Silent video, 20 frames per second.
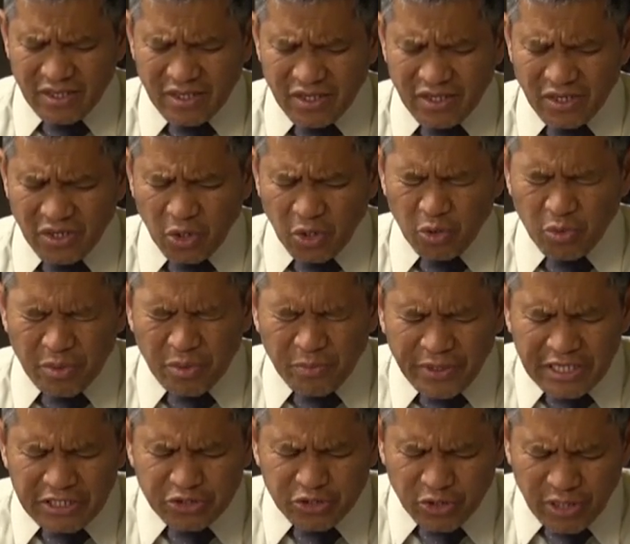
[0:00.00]
Lord, we bring
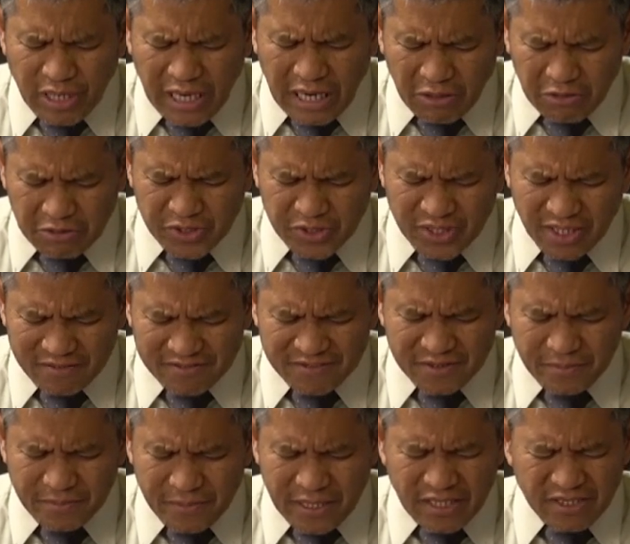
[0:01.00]
to you ourselves
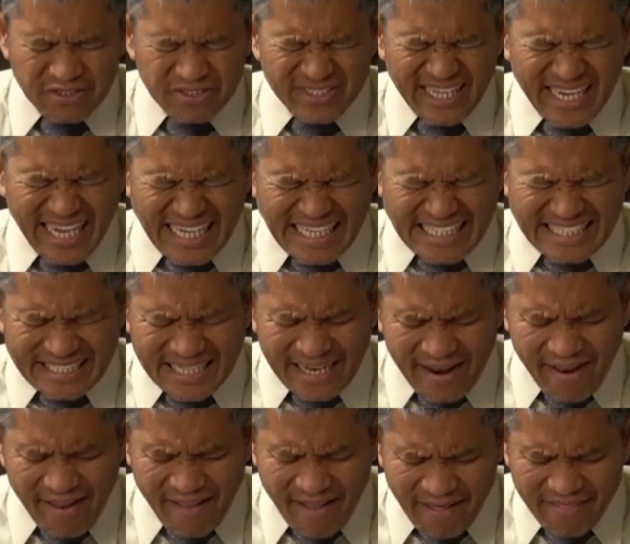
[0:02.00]
because there is
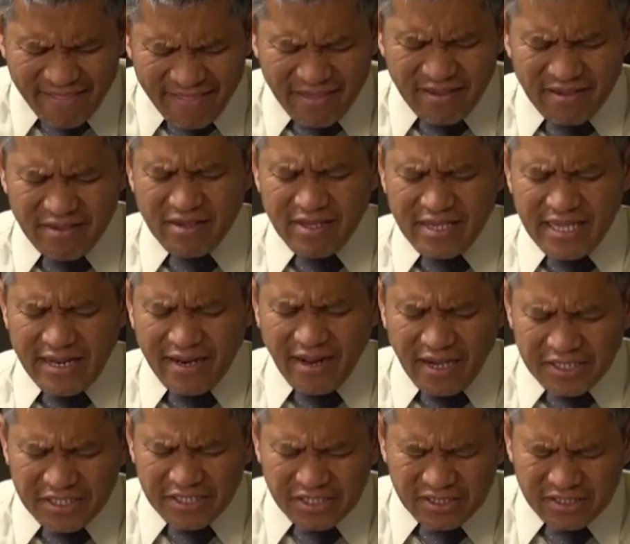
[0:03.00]
nothing in
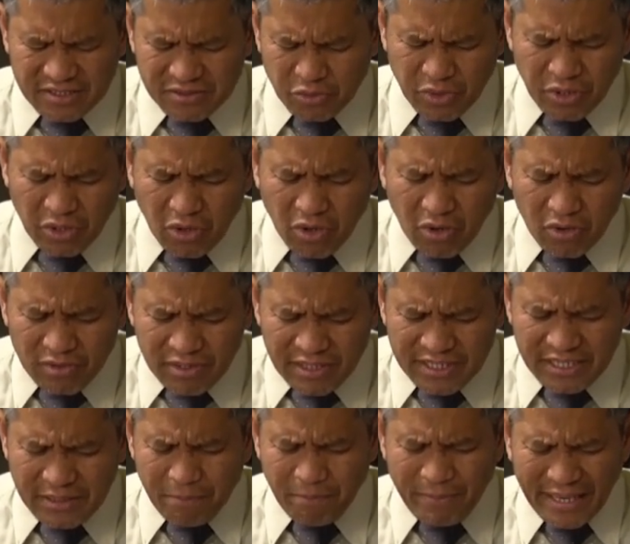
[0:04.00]
us. We're only
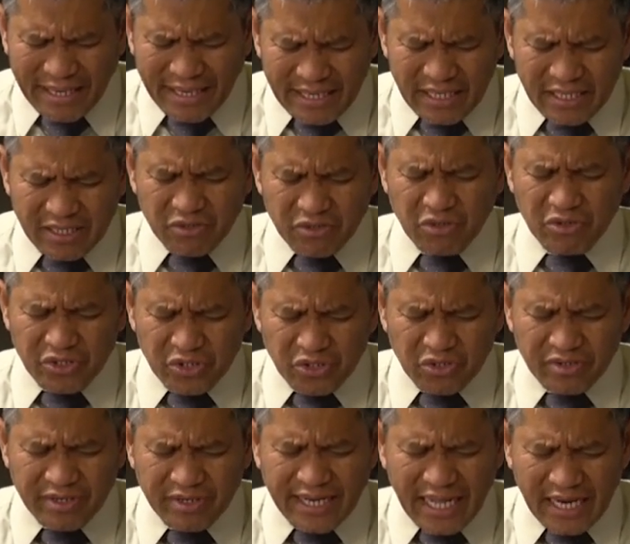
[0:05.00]
depending on your
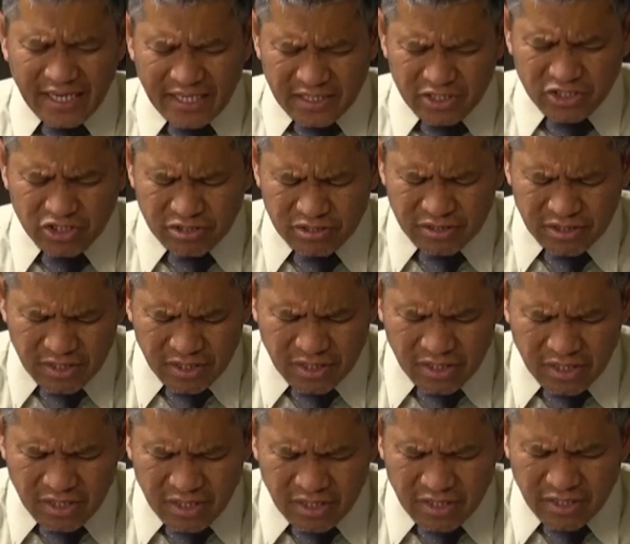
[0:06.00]
knowledge
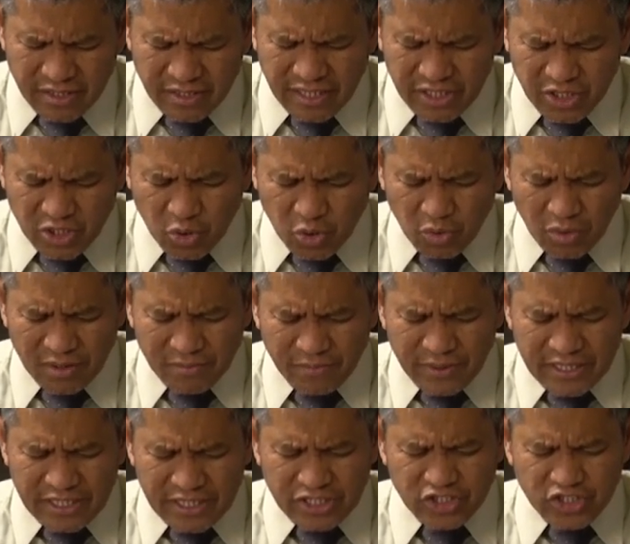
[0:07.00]
that you will be
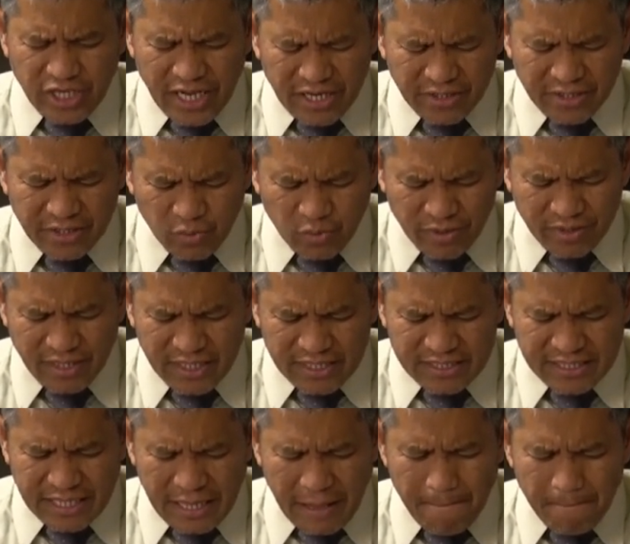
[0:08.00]
sharing with us,
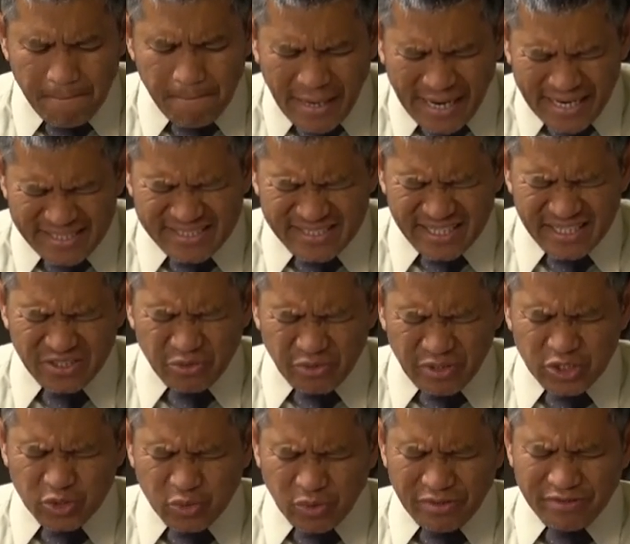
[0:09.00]
imparting to
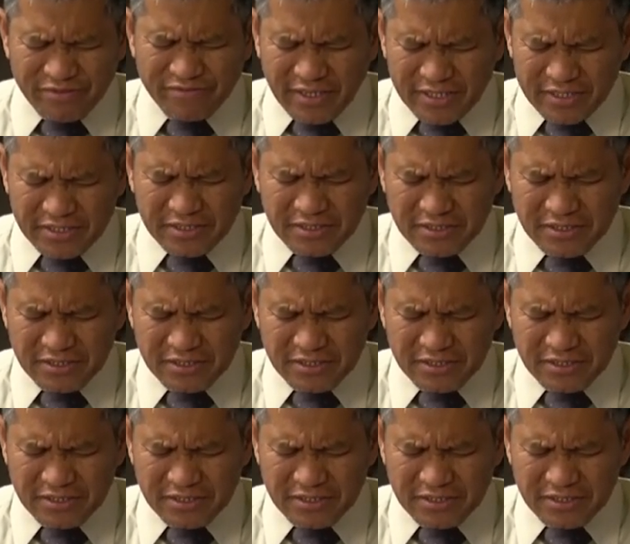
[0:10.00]
each one of us,